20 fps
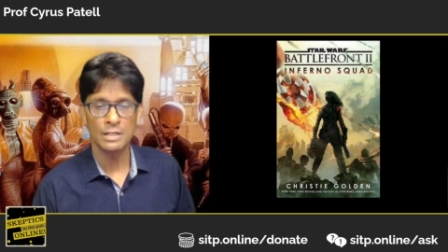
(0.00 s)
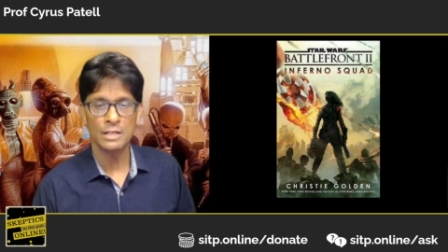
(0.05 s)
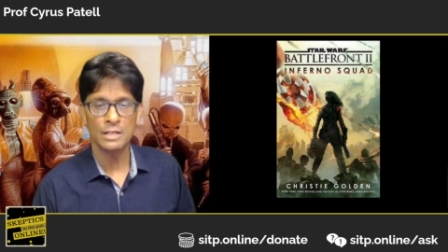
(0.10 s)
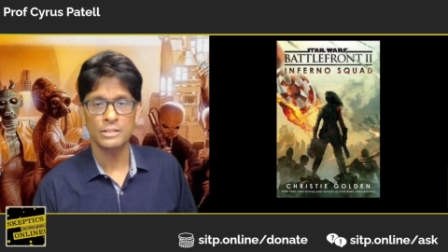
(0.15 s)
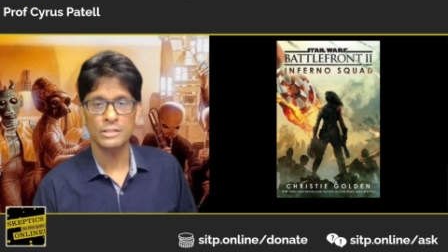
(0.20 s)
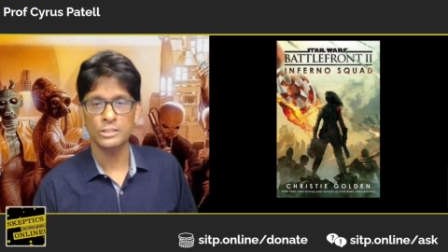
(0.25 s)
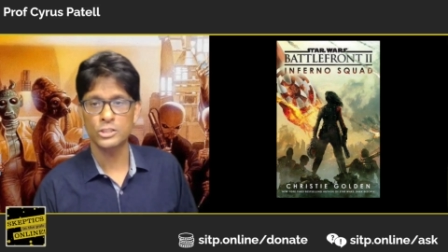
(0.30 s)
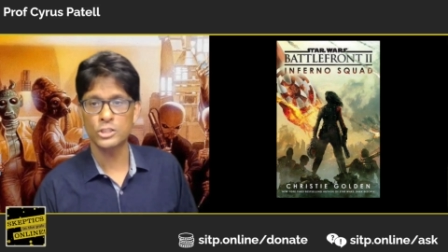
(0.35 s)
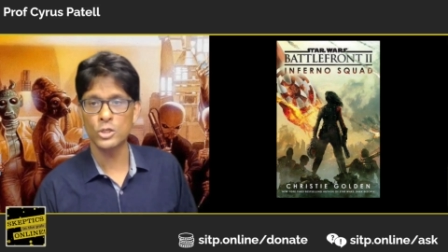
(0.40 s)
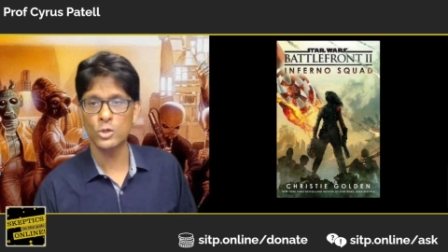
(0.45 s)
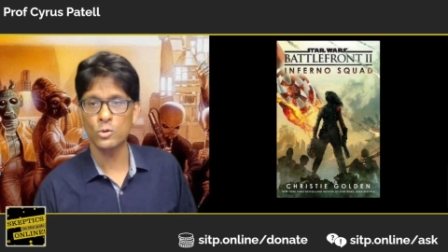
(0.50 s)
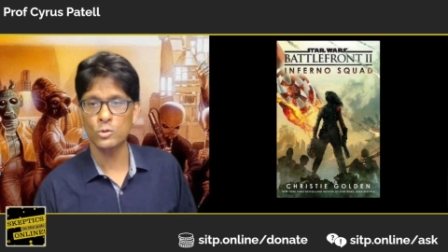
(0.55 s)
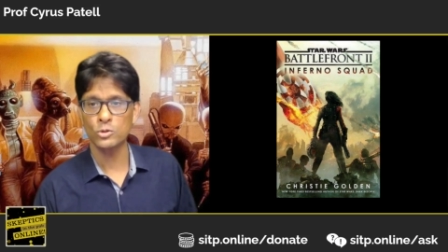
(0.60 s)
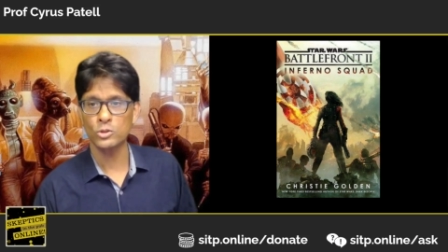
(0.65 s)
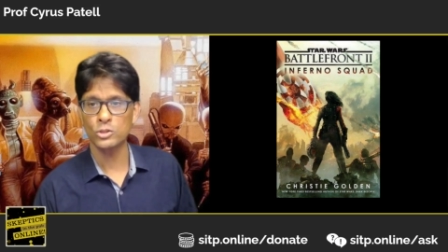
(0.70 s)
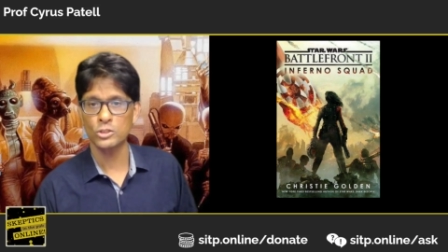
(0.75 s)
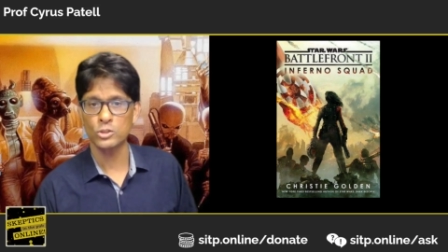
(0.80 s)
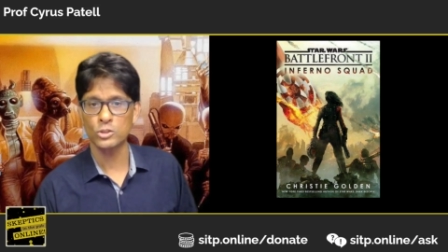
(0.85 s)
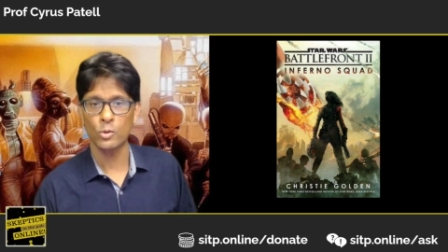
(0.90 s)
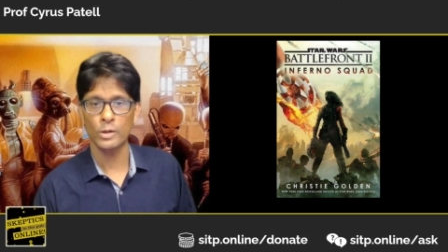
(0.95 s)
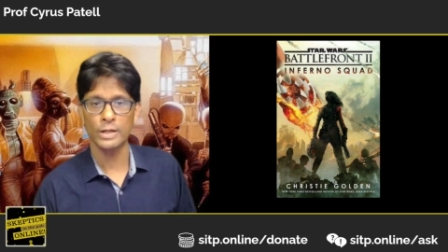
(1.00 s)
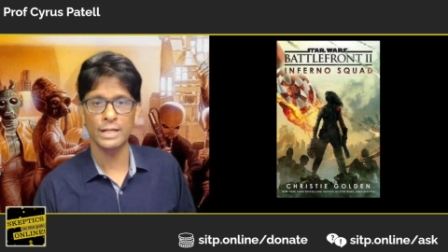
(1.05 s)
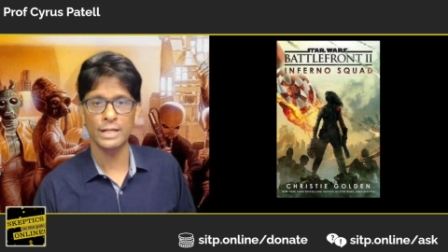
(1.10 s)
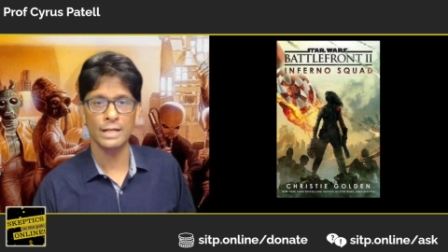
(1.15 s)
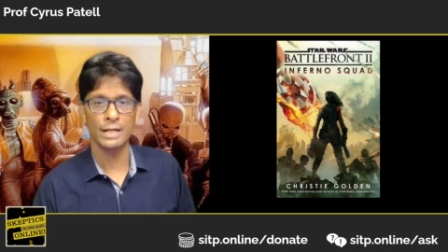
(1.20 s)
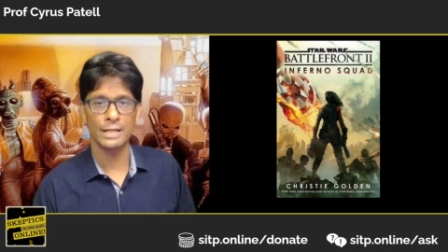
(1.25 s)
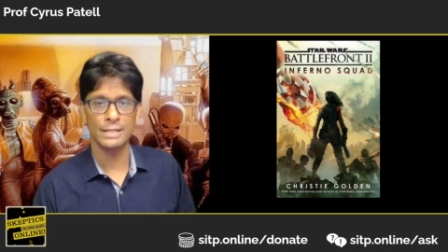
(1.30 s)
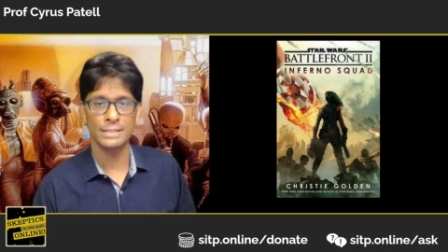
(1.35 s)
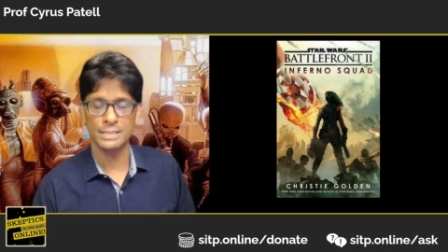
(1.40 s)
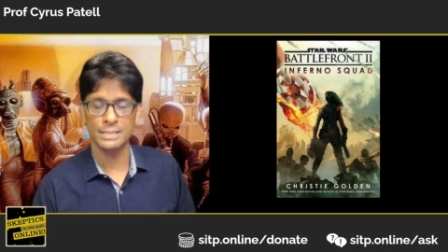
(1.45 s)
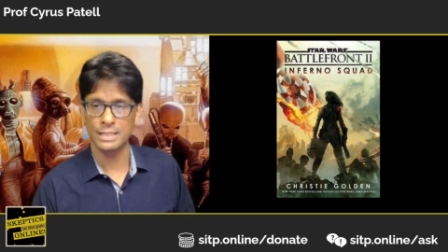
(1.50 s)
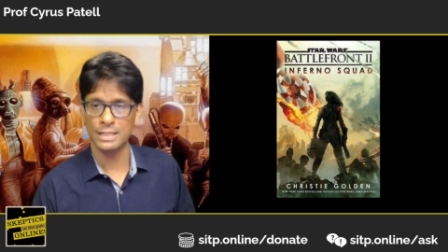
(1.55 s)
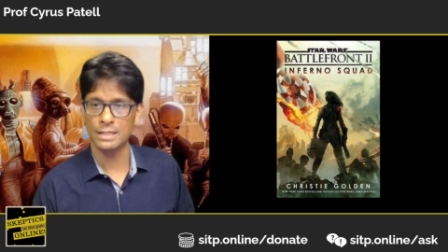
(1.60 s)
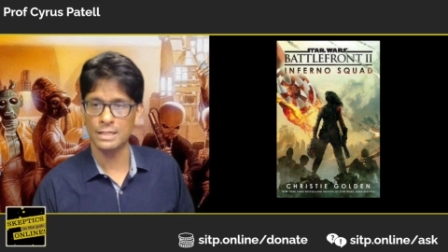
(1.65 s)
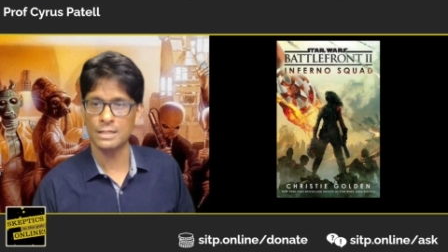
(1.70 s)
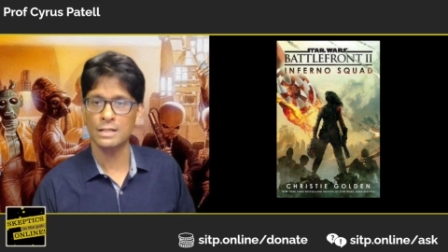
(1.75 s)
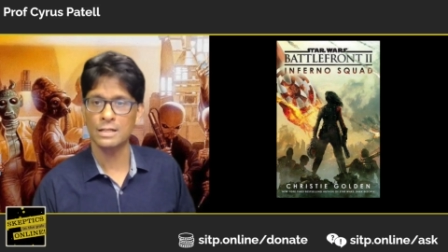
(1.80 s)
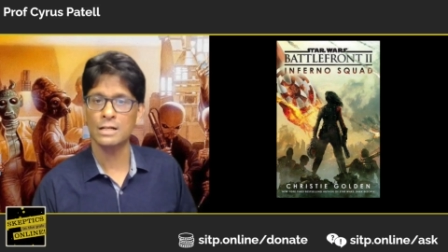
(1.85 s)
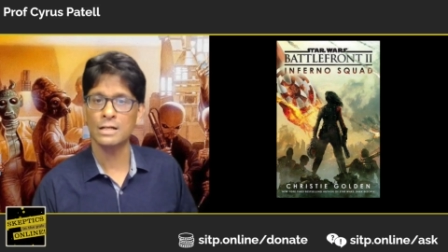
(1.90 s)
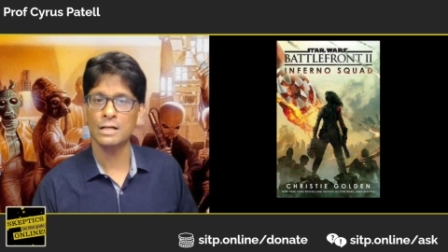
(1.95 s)
The
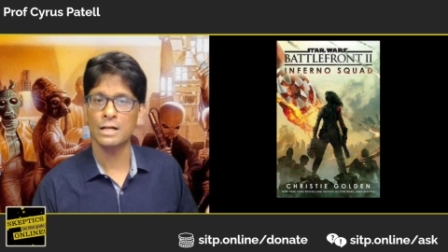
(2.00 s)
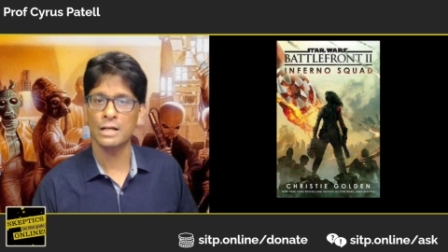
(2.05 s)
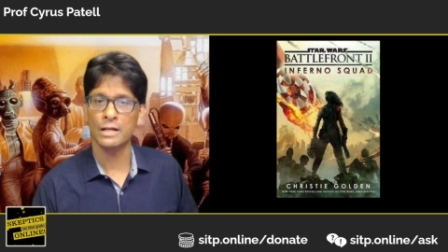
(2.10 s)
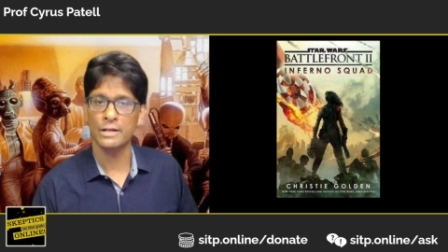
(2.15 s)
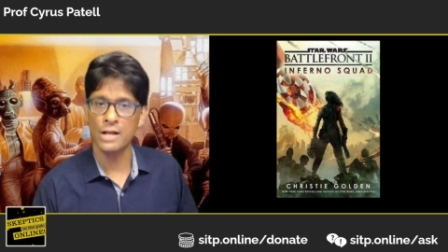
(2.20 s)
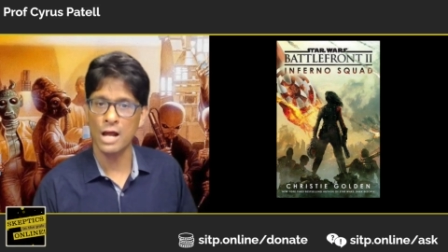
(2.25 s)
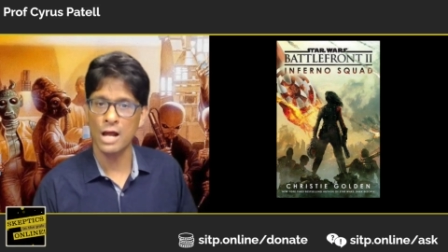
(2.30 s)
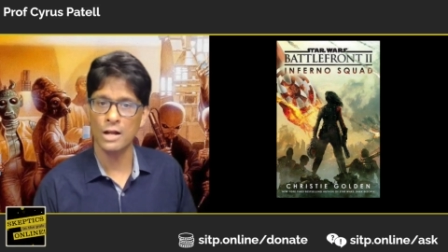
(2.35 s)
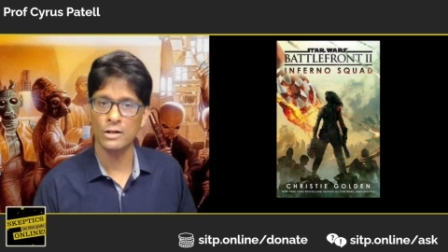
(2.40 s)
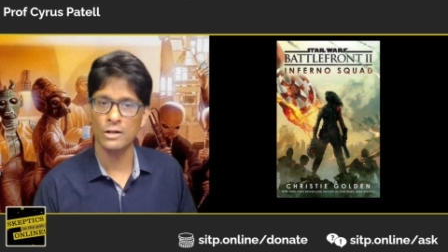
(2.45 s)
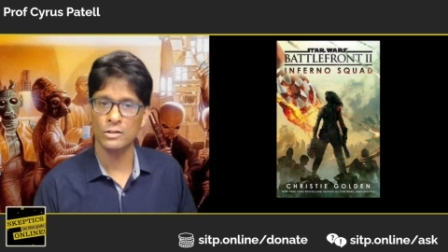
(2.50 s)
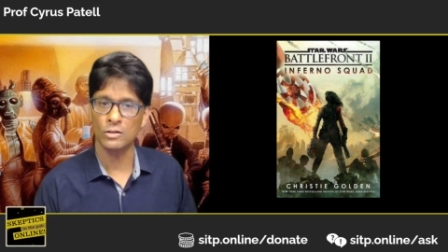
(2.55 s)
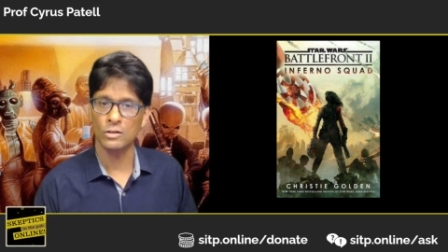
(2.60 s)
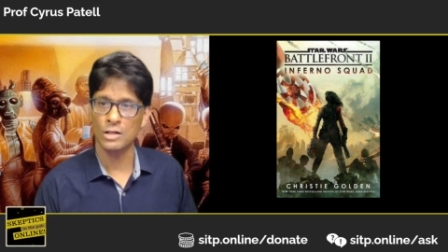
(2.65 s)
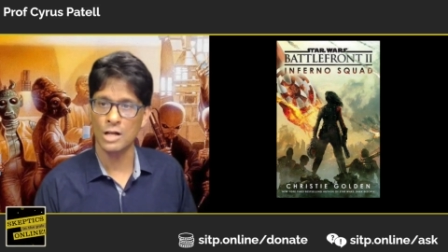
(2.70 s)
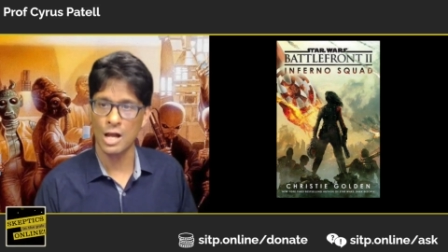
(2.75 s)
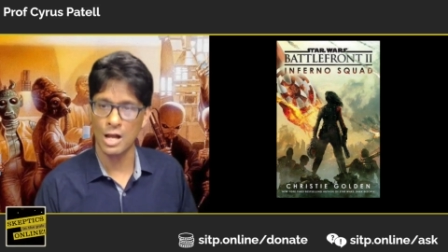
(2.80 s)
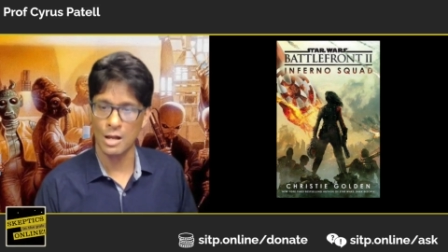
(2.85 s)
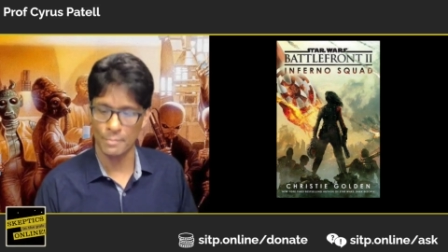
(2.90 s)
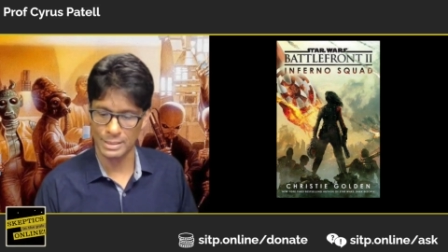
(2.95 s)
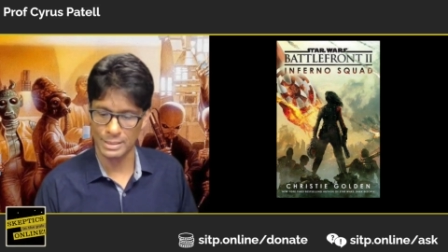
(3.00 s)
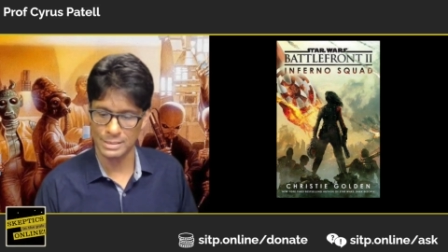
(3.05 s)
2019 canonical comic